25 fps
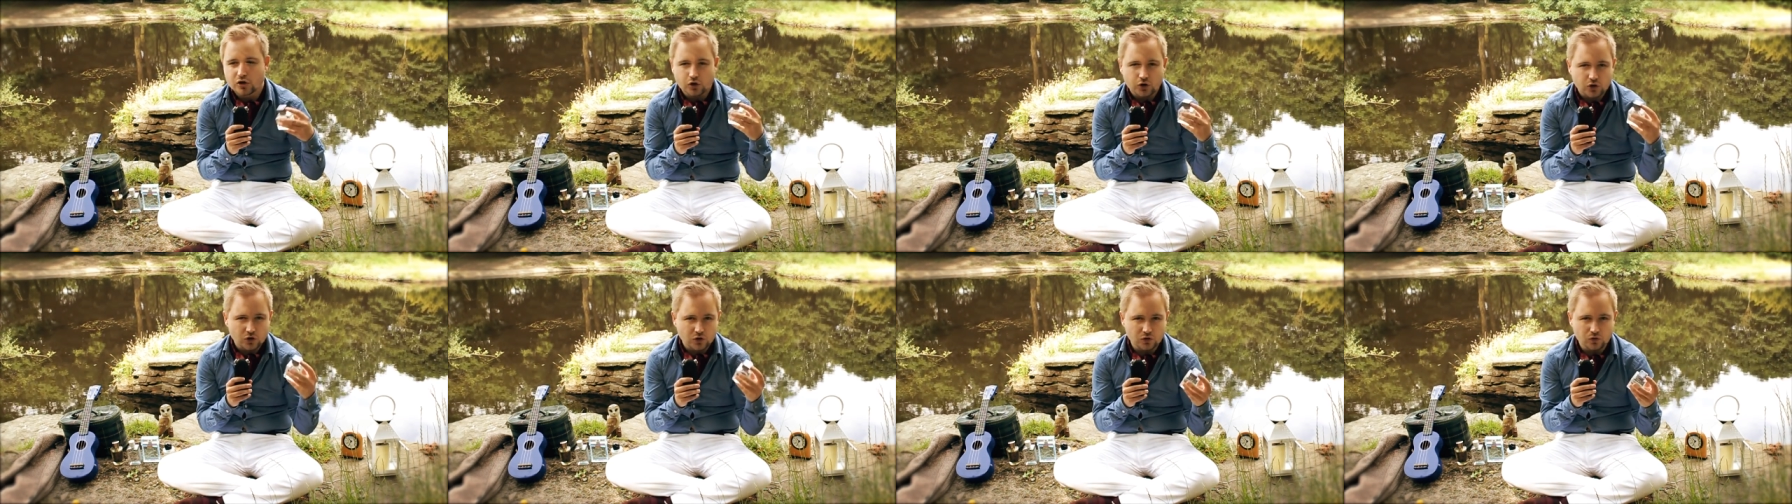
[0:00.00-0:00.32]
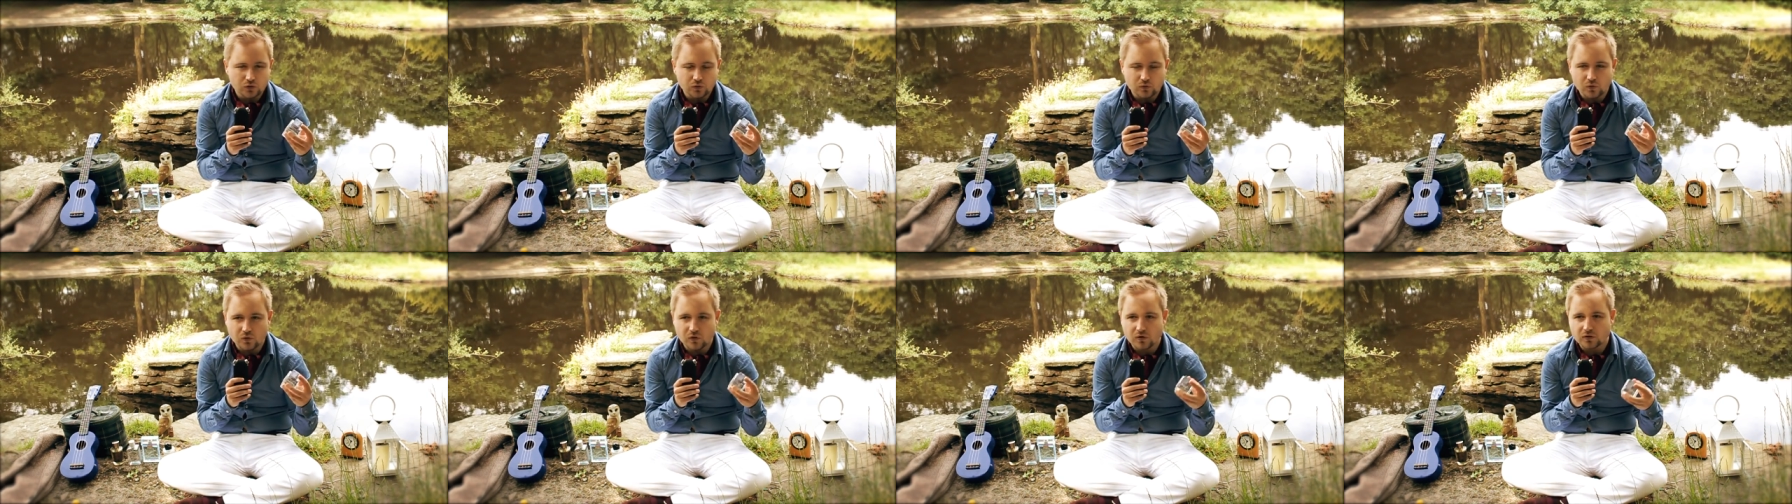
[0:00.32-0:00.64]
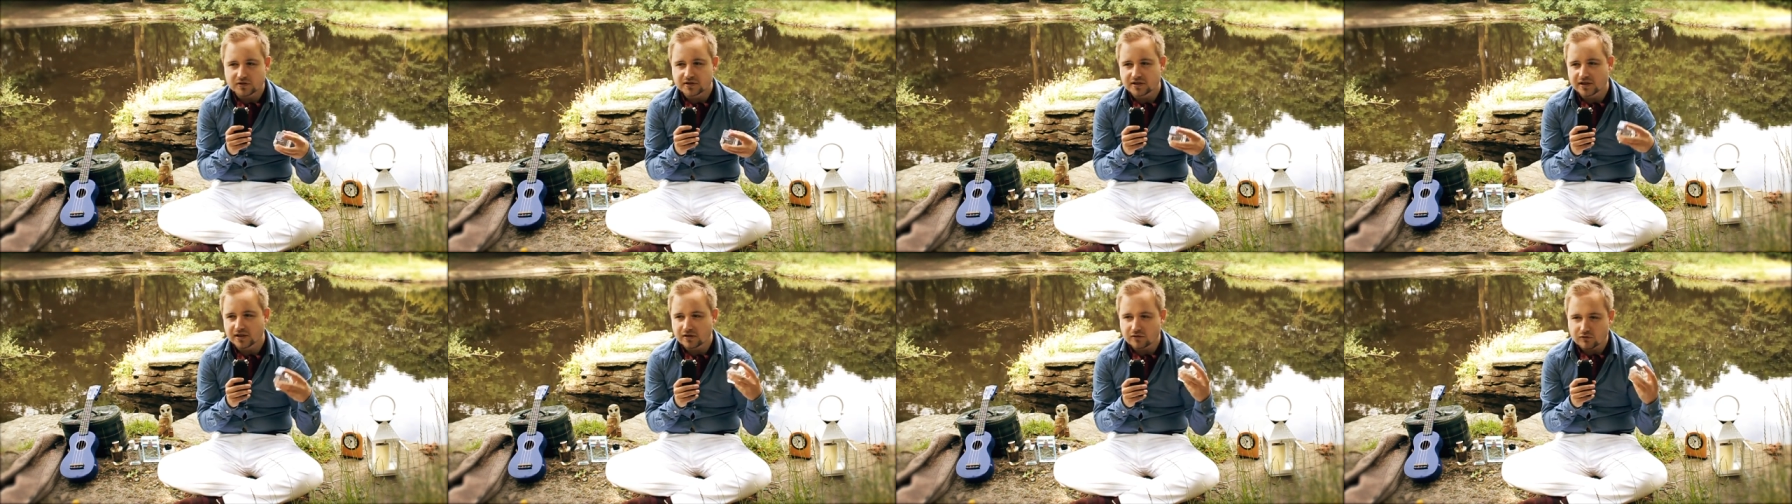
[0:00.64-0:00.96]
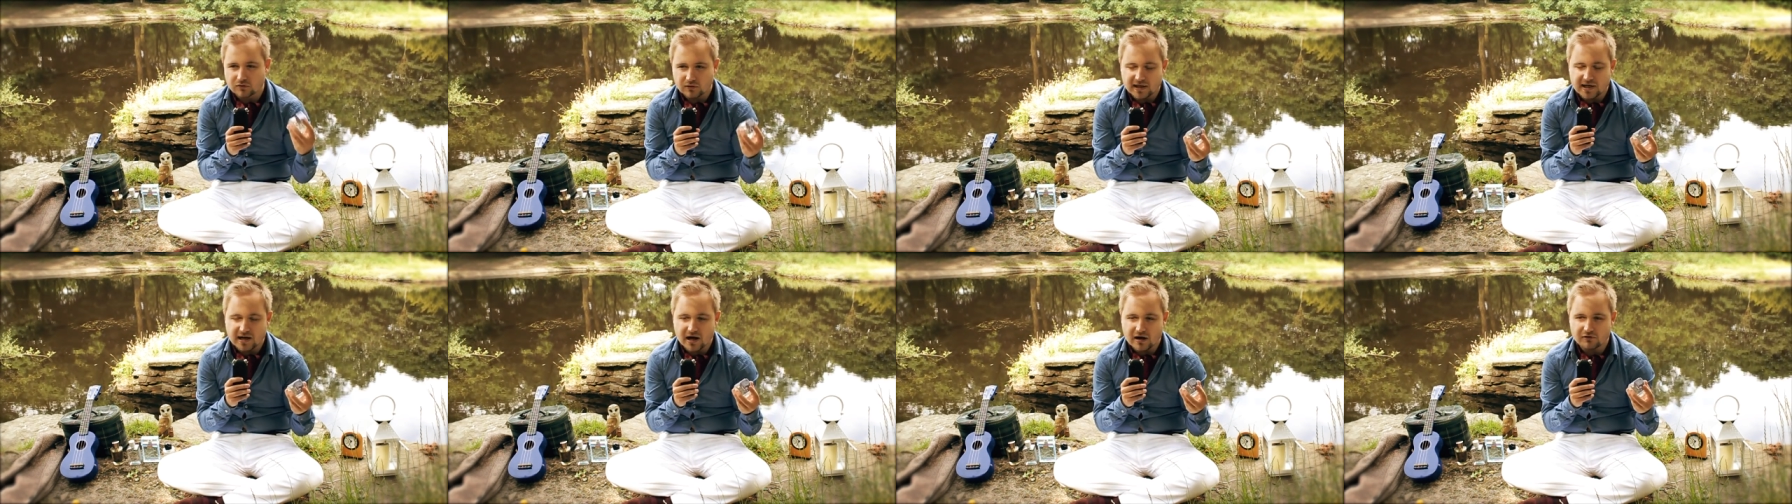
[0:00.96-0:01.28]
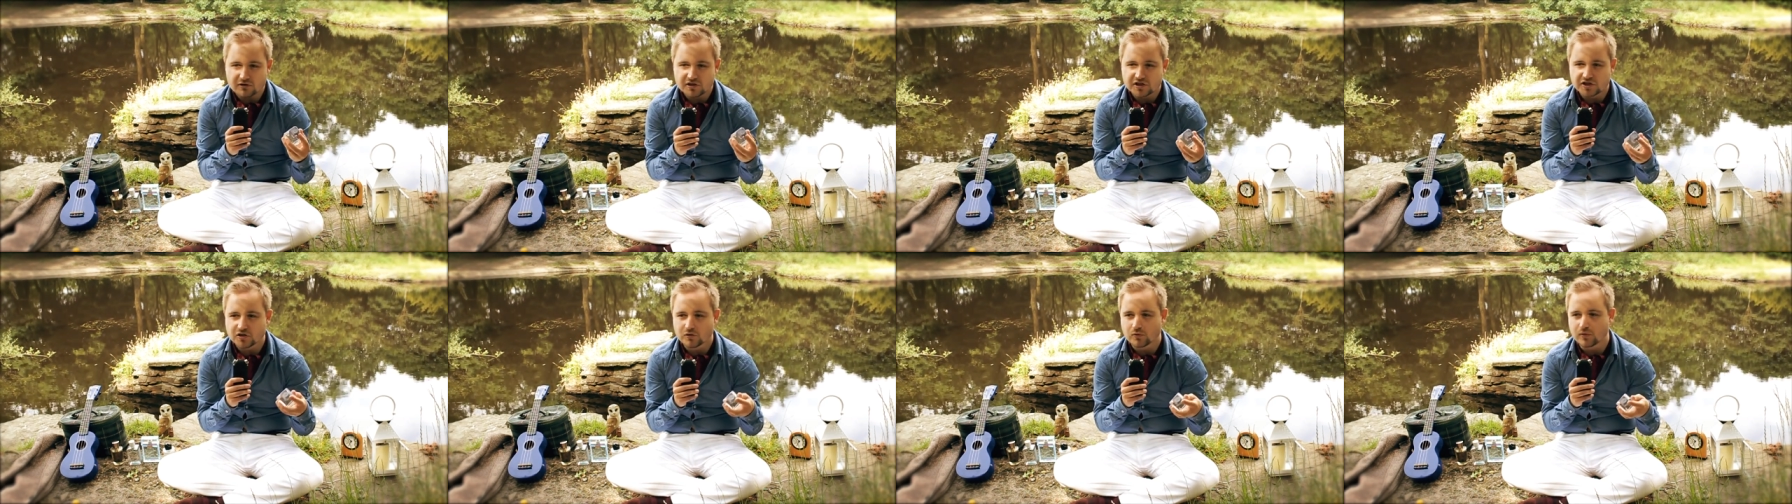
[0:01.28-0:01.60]
Cool Water, Green
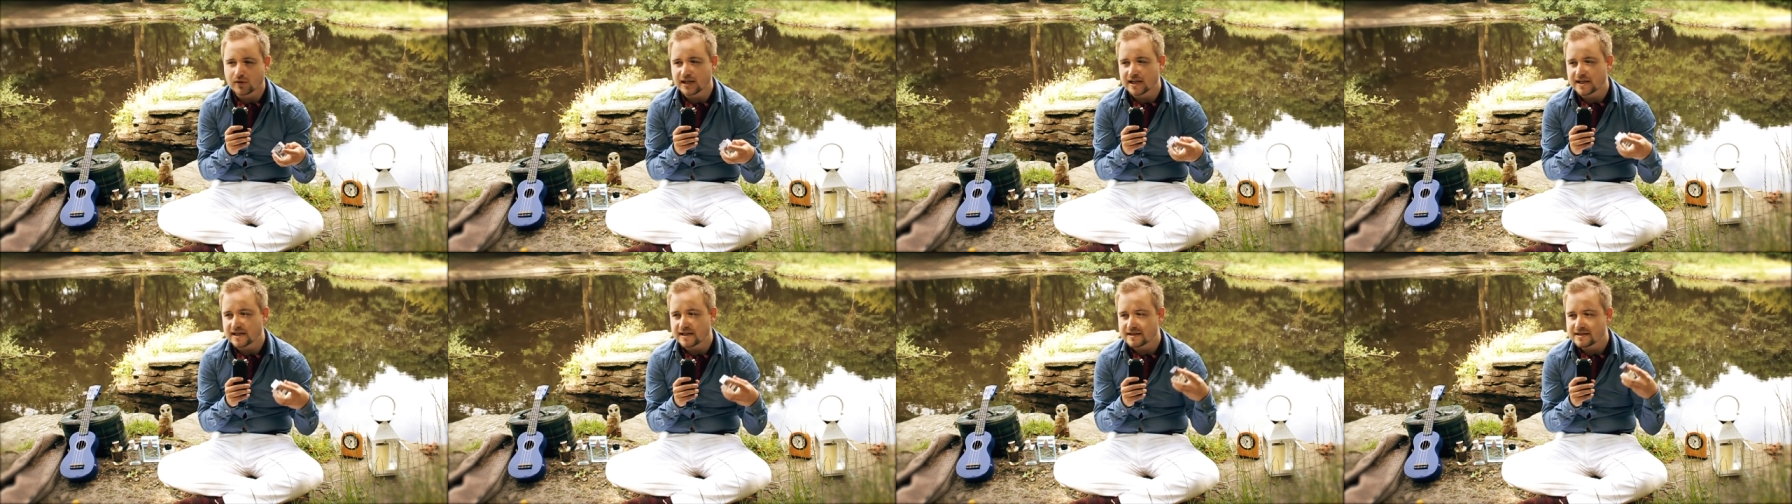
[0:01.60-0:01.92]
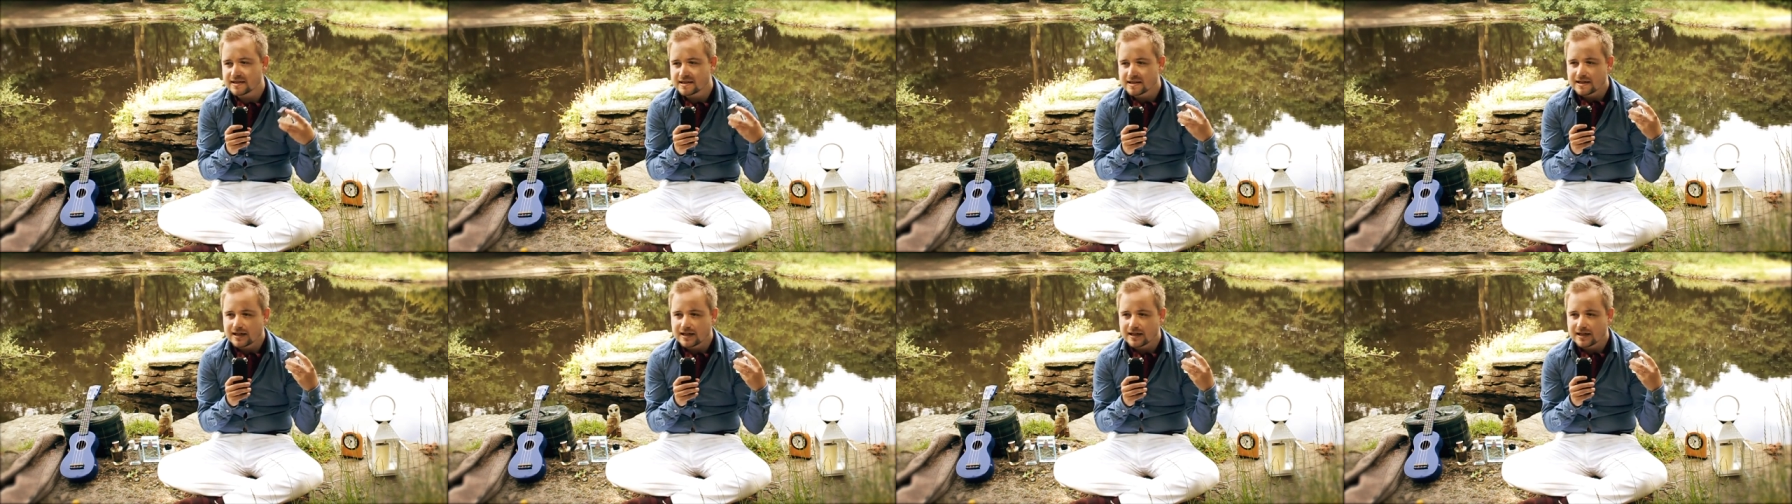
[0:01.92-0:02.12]
Irish Tweed,